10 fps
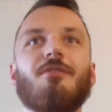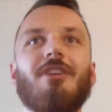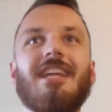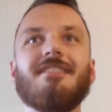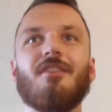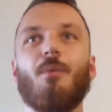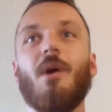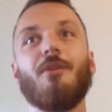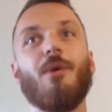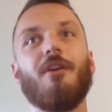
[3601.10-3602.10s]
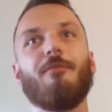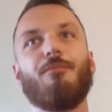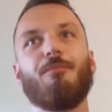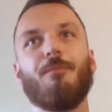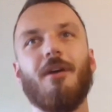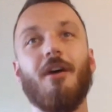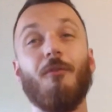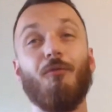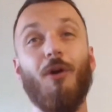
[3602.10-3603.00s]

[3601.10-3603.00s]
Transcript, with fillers: to release on a wide array of,